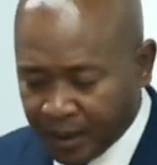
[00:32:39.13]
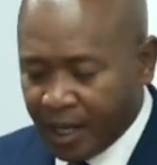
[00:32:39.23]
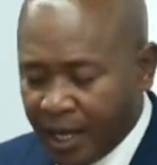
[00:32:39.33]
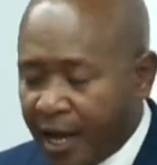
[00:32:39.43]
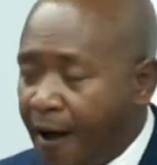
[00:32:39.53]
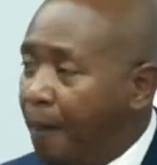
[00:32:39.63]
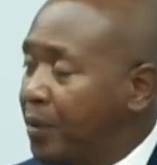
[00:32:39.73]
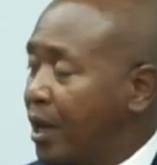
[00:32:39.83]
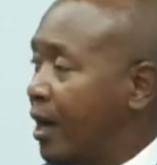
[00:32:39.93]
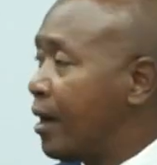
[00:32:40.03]
uh,
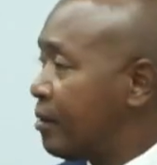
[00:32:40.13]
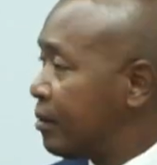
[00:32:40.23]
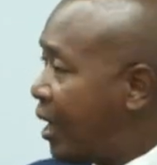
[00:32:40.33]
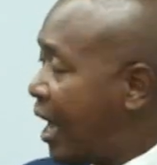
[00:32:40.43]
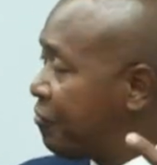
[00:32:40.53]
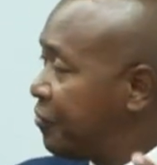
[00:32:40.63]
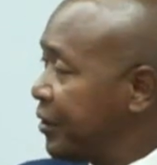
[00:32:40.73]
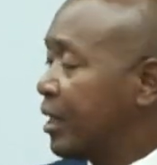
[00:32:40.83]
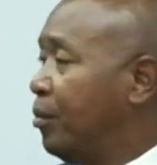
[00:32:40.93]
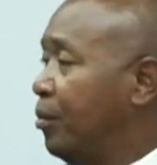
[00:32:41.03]
uh,
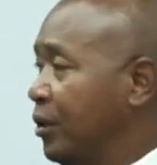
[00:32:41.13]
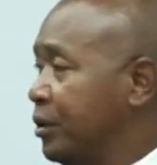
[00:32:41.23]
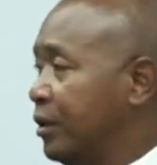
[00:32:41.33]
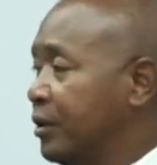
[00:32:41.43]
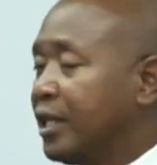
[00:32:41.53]
African models